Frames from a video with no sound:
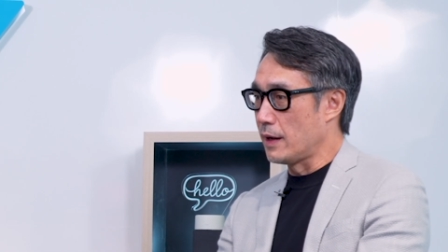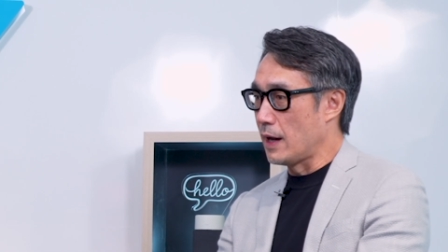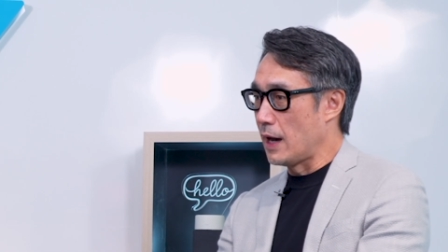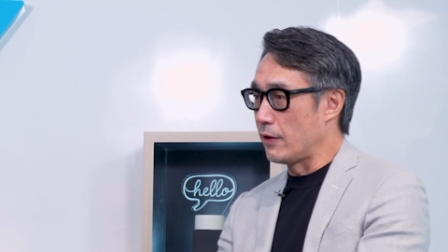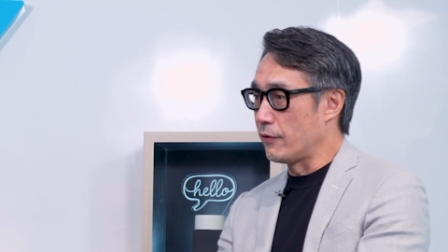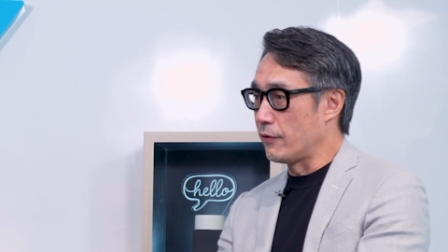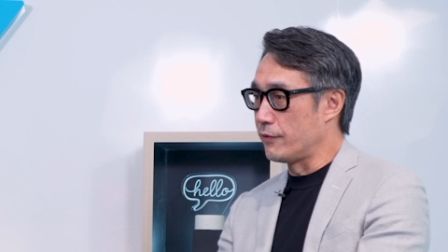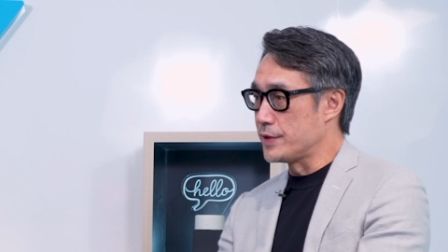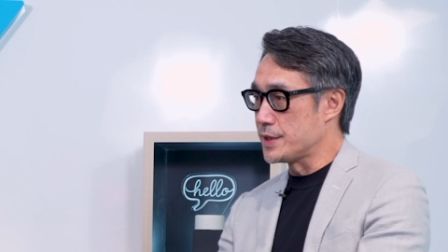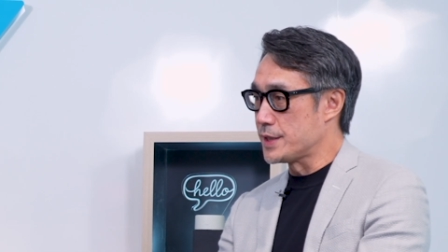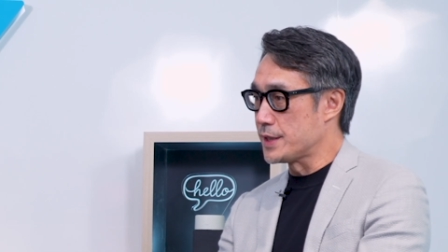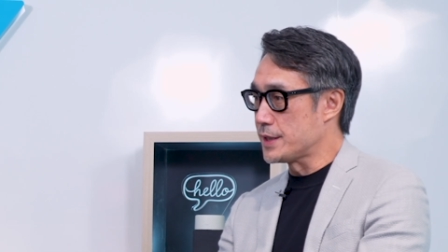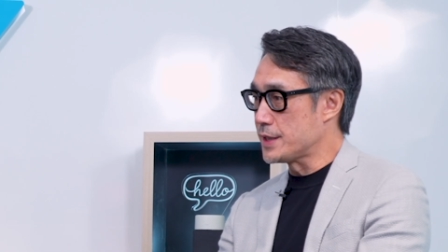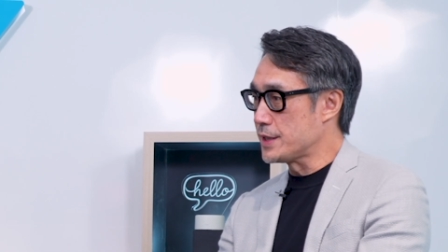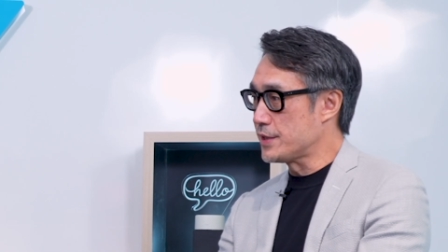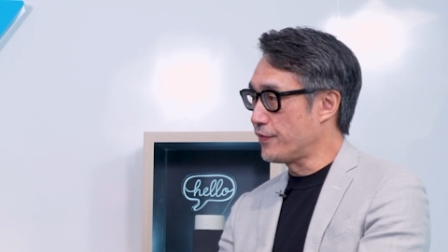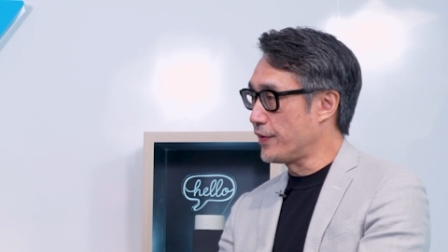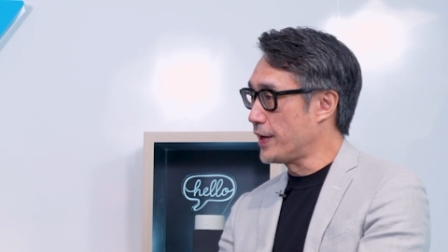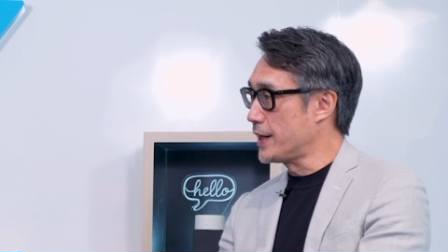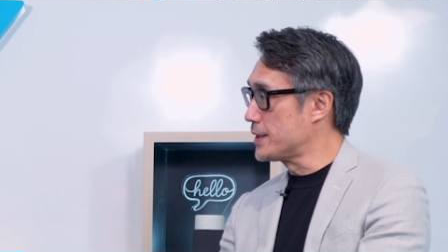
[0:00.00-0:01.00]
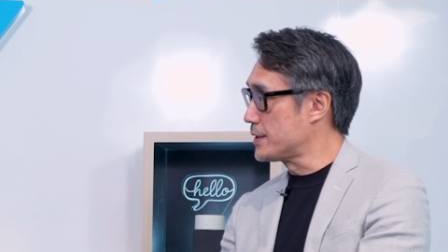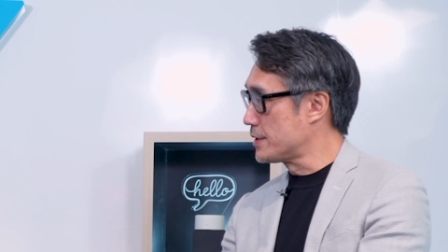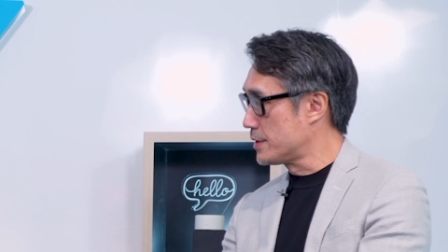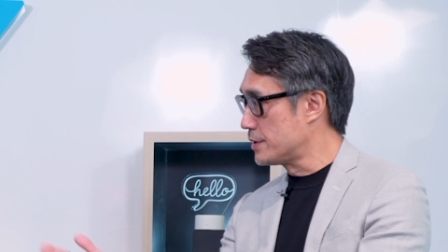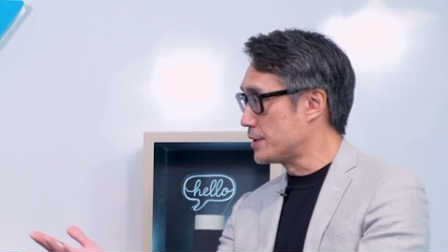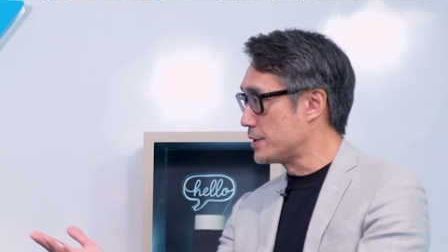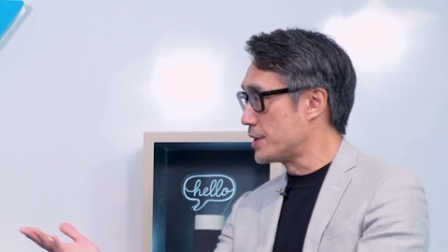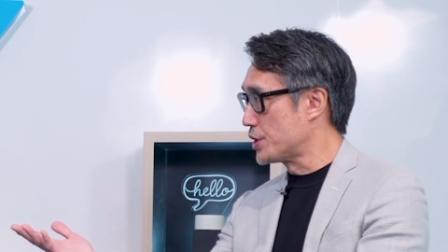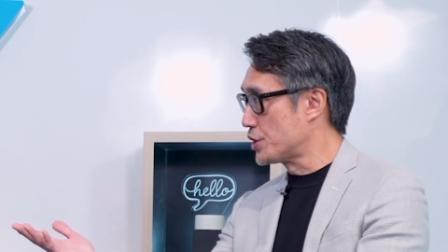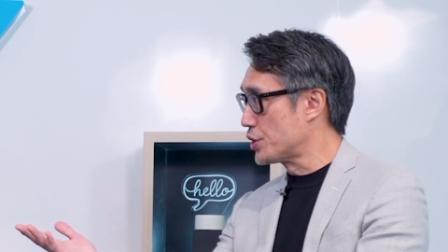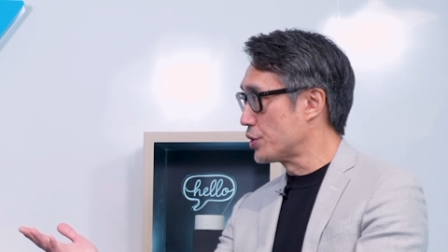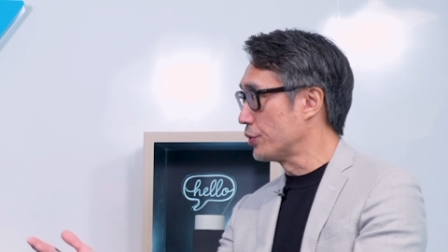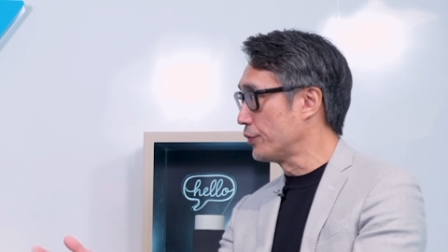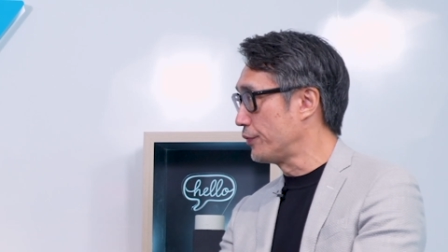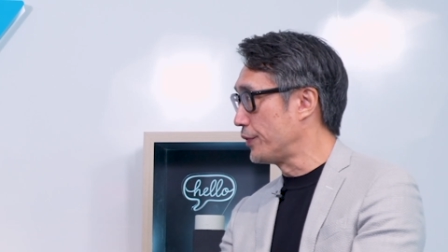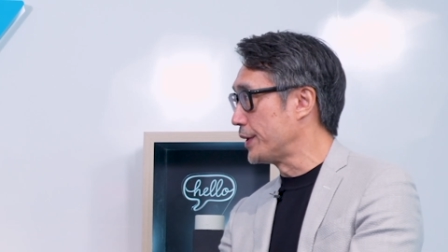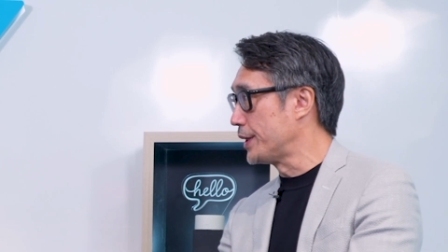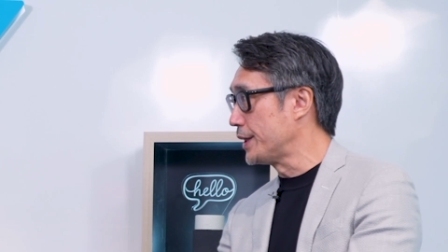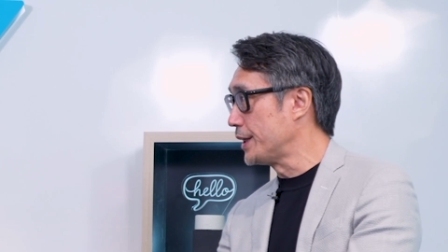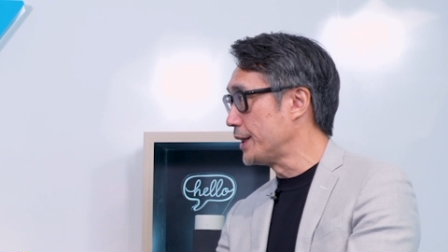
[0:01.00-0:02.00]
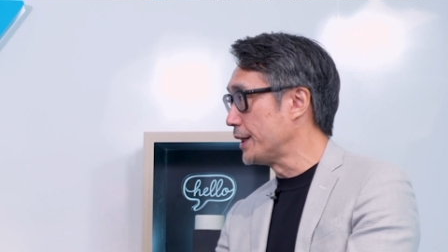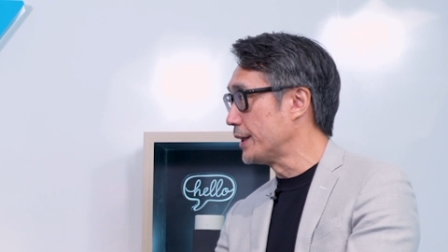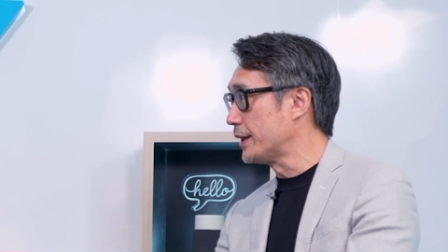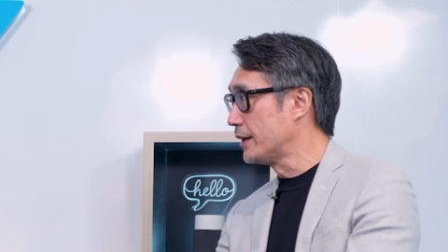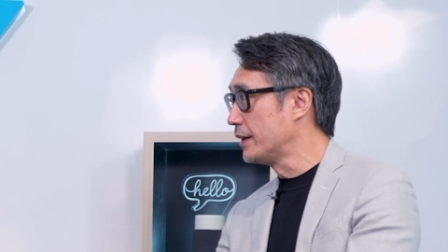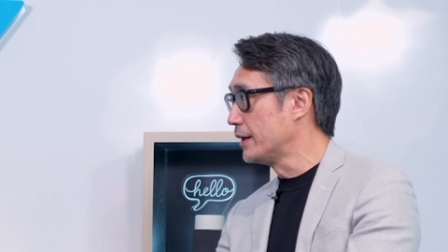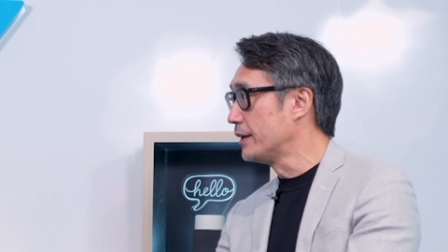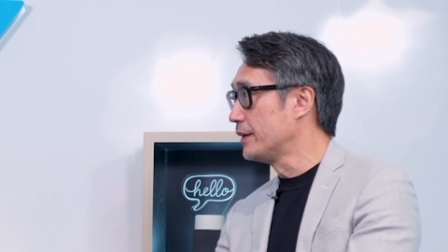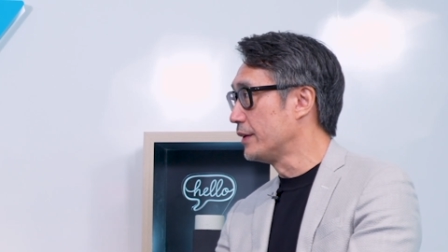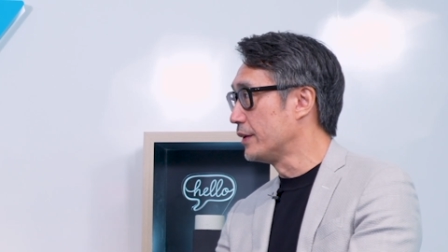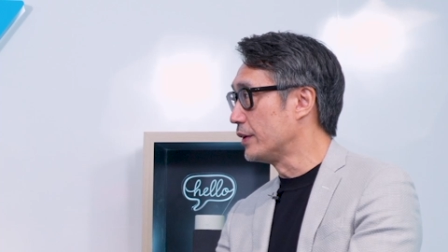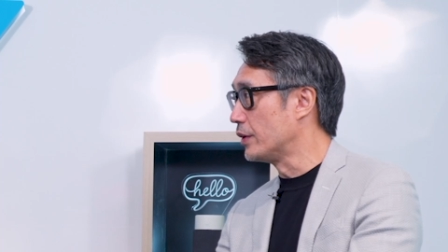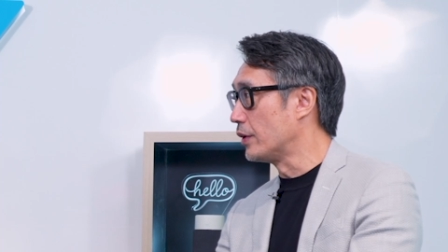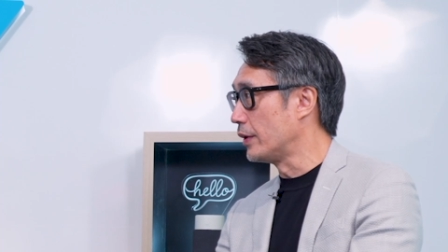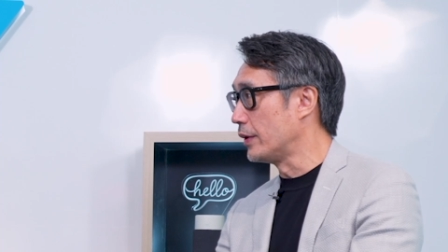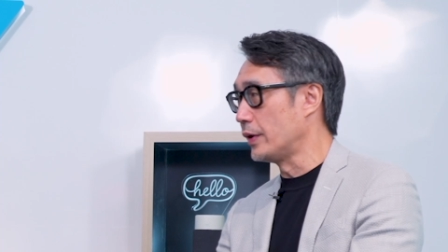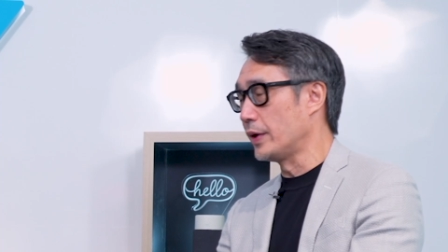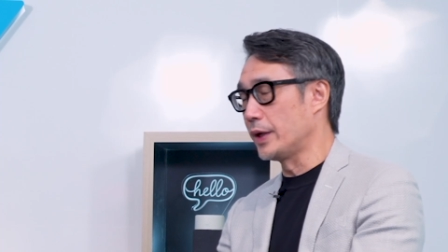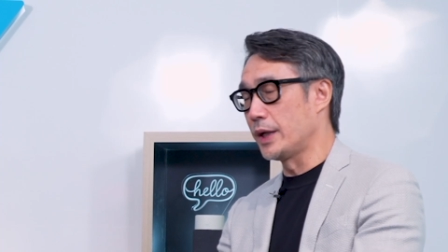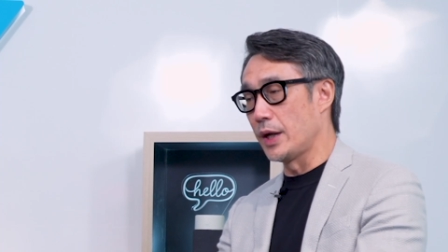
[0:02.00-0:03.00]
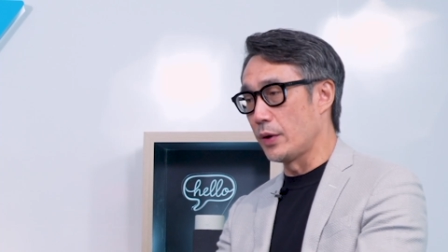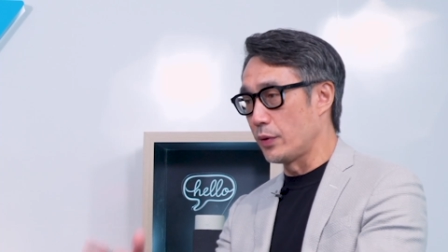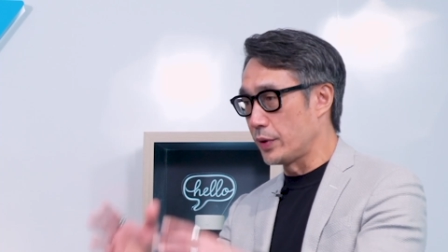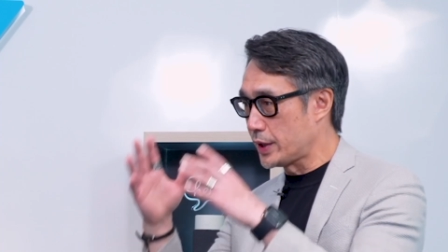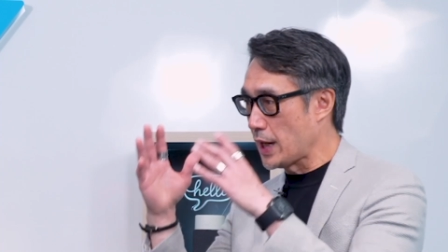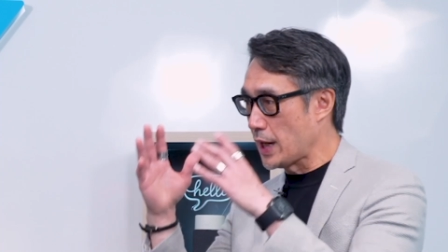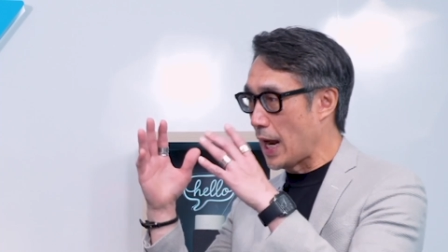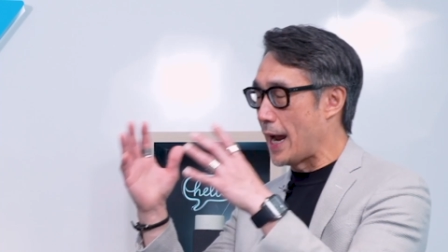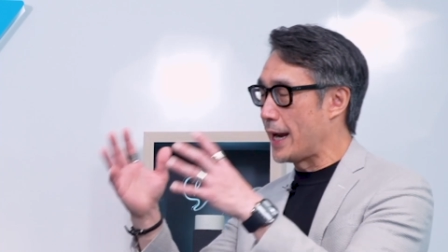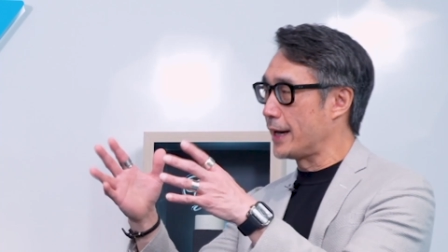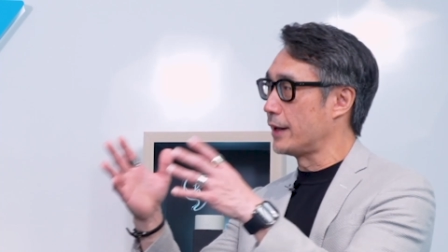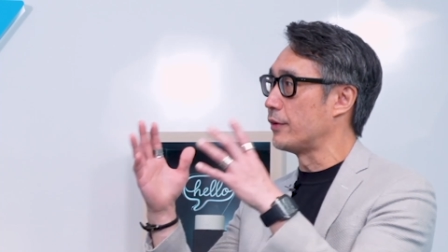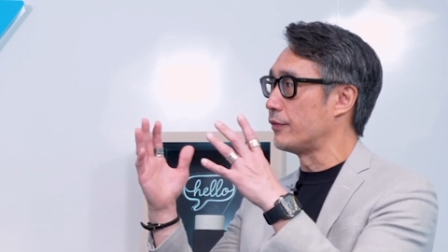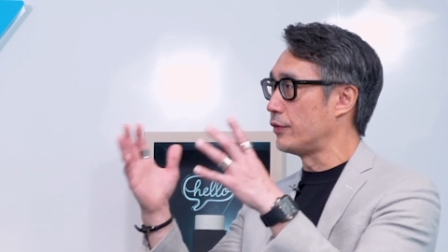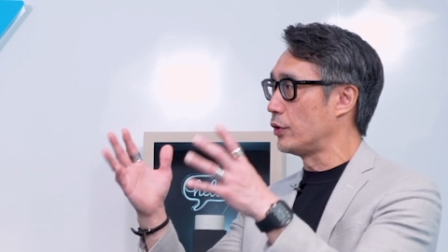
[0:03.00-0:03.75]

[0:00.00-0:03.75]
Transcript: our visitors face digital fatigue. You know, they were tired of